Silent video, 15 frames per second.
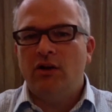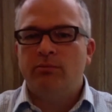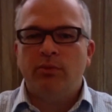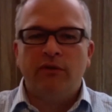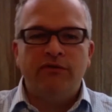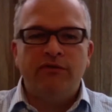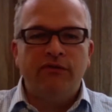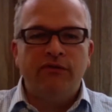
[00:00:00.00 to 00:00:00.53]

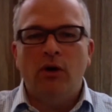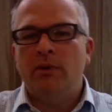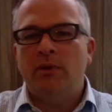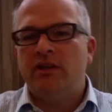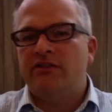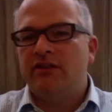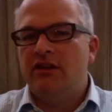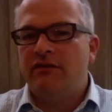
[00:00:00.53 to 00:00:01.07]

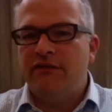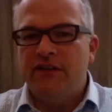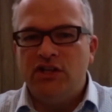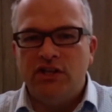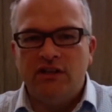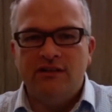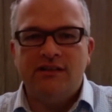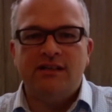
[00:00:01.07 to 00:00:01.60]
Performance and
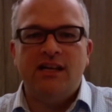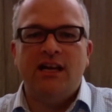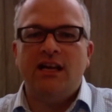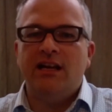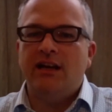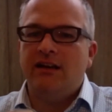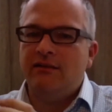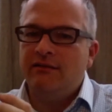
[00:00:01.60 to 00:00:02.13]
efficiency
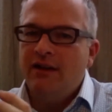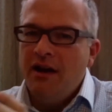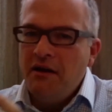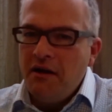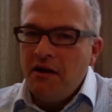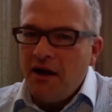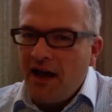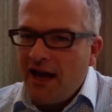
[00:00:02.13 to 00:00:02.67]
and
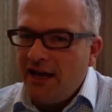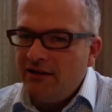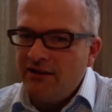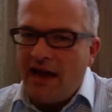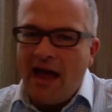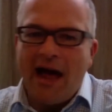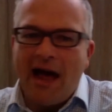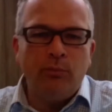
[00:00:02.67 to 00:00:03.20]

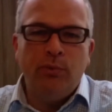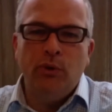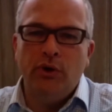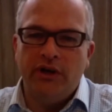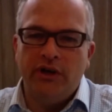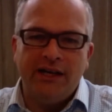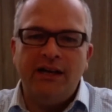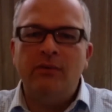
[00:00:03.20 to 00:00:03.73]
output
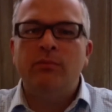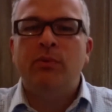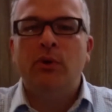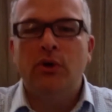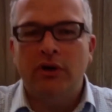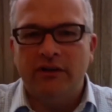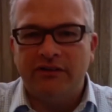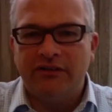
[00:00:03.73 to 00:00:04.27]
and
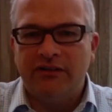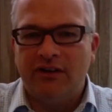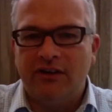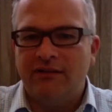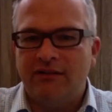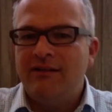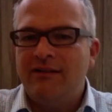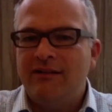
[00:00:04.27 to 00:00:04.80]
inputs,
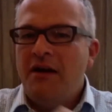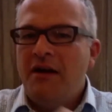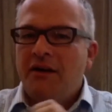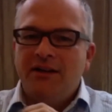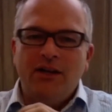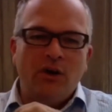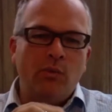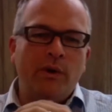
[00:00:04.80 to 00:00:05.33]
and
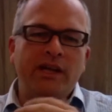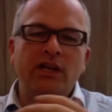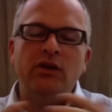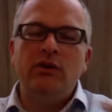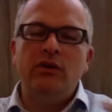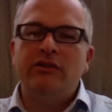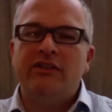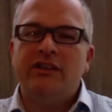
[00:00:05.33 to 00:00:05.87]
we
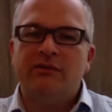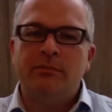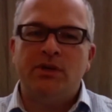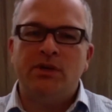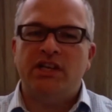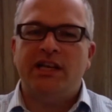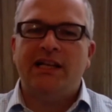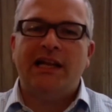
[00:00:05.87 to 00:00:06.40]
use this
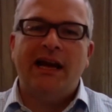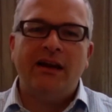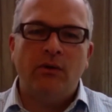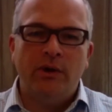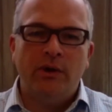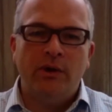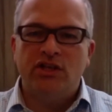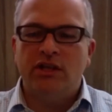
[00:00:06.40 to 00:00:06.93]
machine
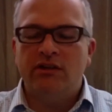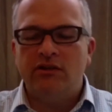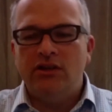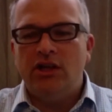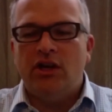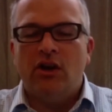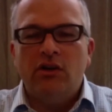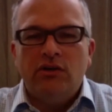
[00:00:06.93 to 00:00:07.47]
language, and
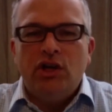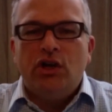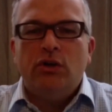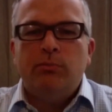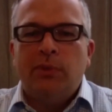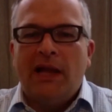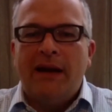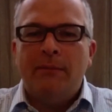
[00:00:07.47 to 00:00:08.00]
you
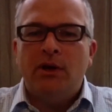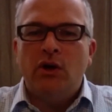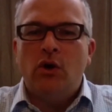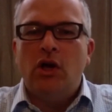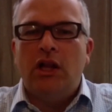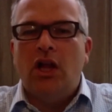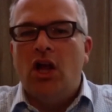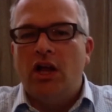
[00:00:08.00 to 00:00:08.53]
could blame it
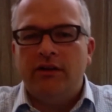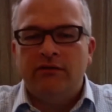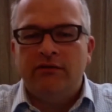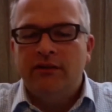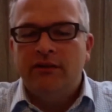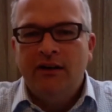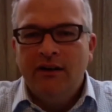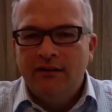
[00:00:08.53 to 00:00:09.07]
all on
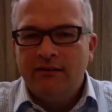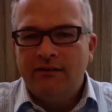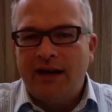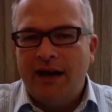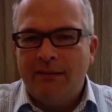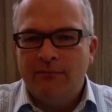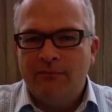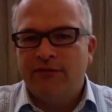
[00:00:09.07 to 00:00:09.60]

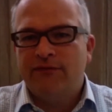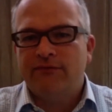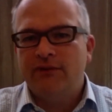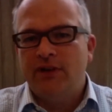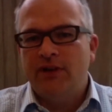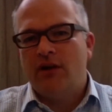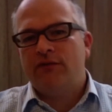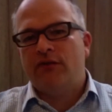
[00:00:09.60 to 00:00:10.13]
um,
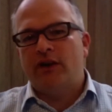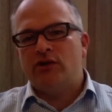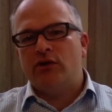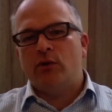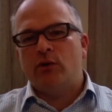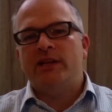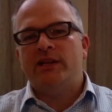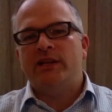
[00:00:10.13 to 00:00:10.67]

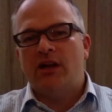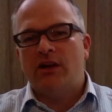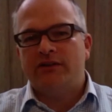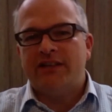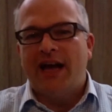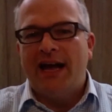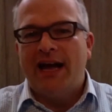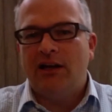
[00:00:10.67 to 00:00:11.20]
Frederick Winslow
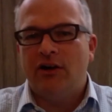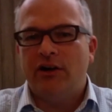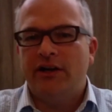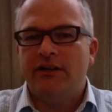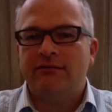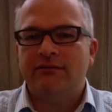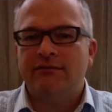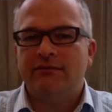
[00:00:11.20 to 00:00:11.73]
Taylor
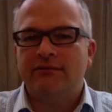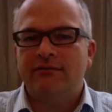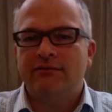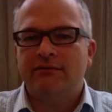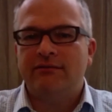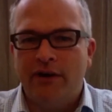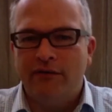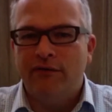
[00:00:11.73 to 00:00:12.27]
and
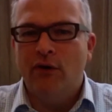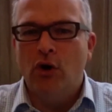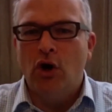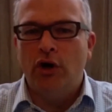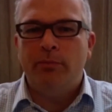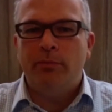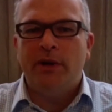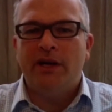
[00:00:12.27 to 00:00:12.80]
Henry
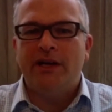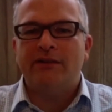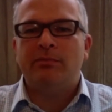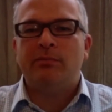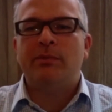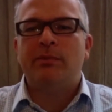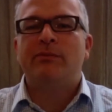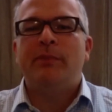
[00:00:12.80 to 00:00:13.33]
Ford,
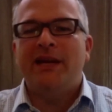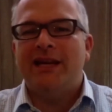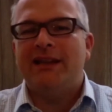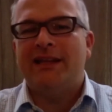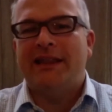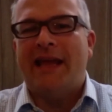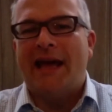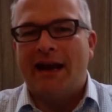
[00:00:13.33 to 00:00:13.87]
but it's bigger
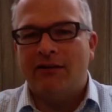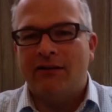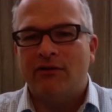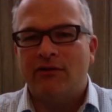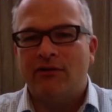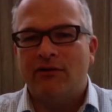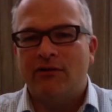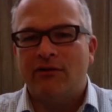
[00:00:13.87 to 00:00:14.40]
than that,
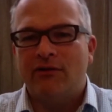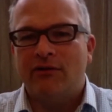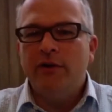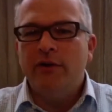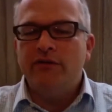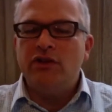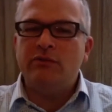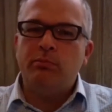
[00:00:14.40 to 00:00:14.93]
right?
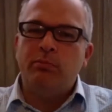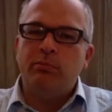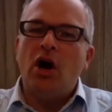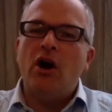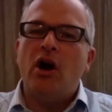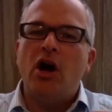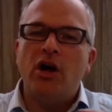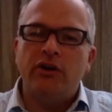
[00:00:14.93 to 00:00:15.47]
We've just
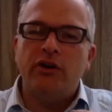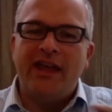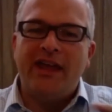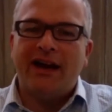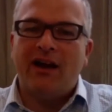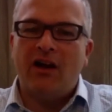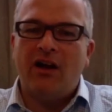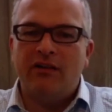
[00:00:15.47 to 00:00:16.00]
borrowed
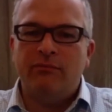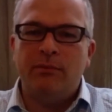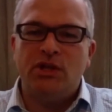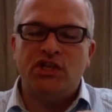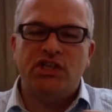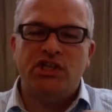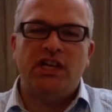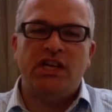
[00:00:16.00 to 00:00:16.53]
that kind of
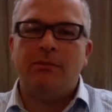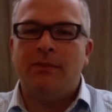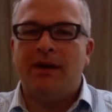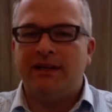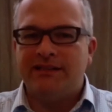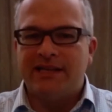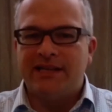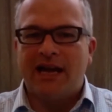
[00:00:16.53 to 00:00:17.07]
machine
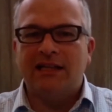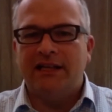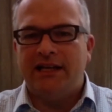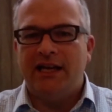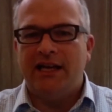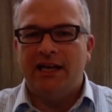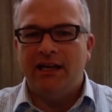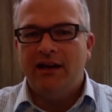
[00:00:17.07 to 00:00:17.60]

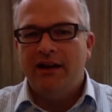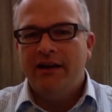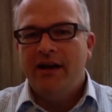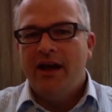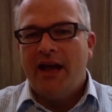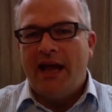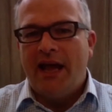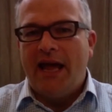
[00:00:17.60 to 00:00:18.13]
mentality,
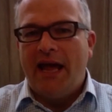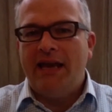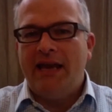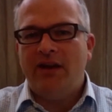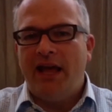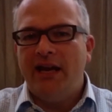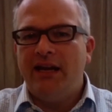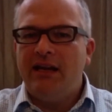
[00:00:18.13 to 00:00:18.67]

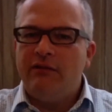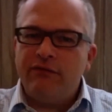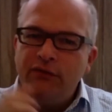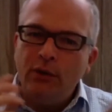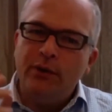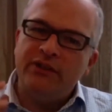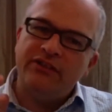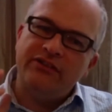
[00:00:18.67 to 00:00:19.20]
and it
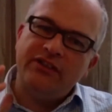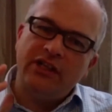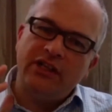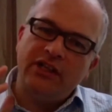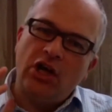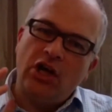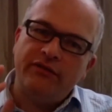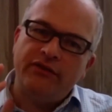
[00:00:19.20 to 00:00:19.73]
influences a
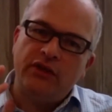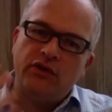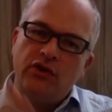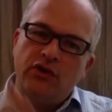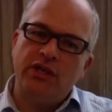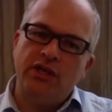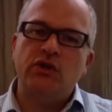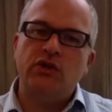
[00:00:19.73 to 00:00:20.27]
lot of the
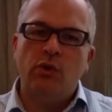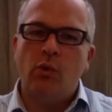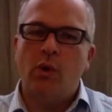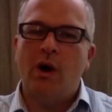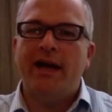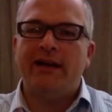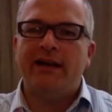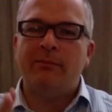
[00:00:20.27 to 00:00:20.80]
traditional
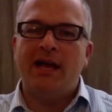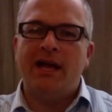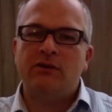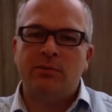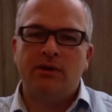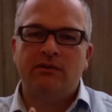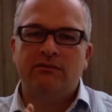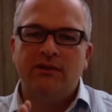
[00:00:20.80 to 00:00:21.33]
ways
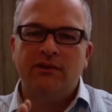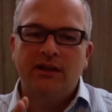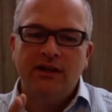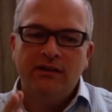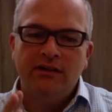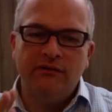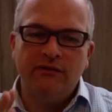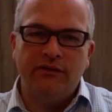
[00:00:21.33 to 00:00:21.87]
management
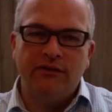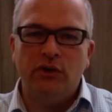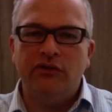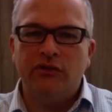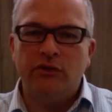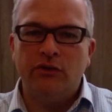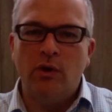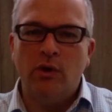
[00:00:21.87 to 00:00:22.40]

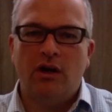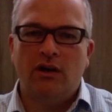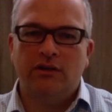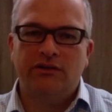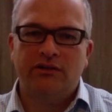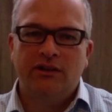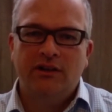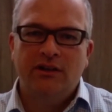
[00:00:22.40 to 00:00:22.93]
views the
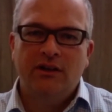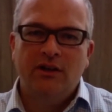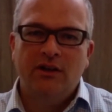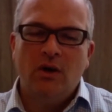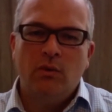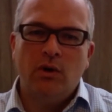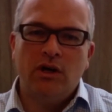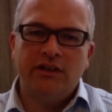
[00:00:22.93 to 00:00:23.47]
world.
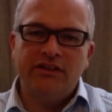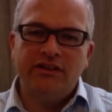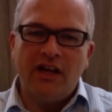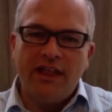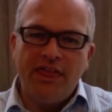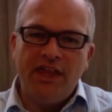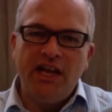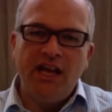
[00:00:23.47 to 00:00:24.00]
Whereas I
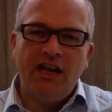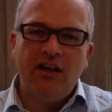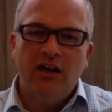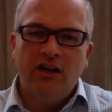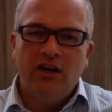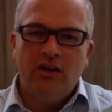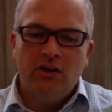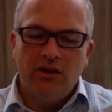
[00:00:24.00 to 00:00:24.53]
think
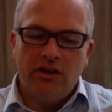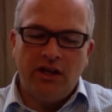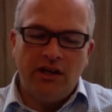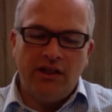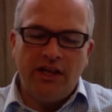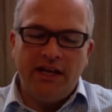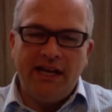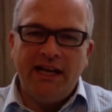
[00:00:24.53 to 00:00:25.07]

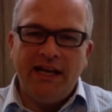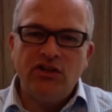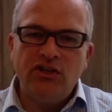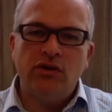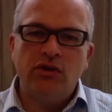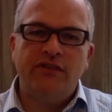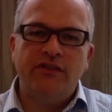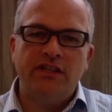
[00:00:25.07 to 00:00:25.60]
that the
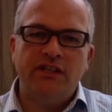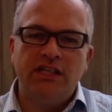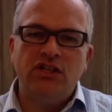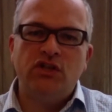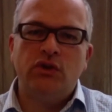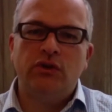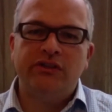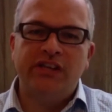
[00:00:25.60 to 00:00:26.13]
nature of the
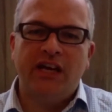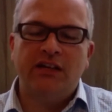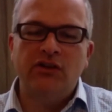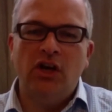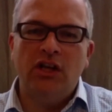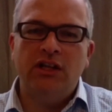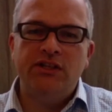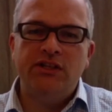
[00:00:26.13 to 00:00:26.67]
digital
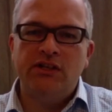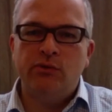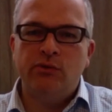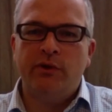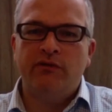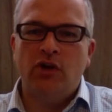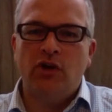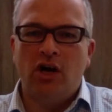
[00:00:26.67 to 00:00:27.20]
technologies
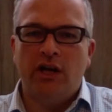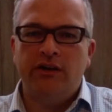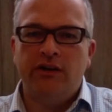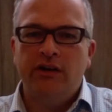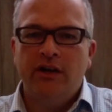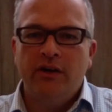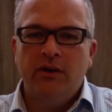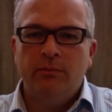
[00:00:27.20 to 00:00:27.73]
we've got
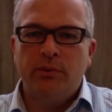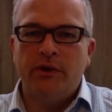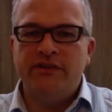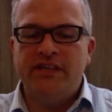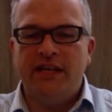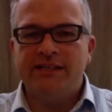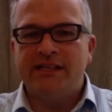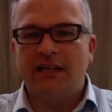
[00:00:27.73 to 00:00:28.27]

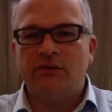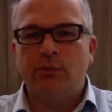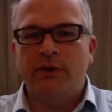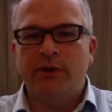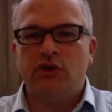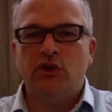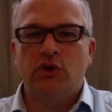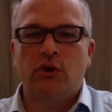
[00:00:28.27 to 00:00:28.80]
presents us
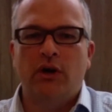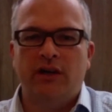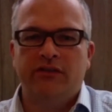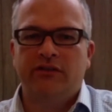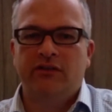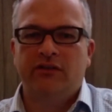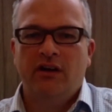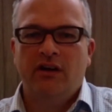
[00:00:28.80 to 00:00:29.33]
with a
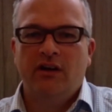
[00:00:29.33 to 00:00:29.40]
choice.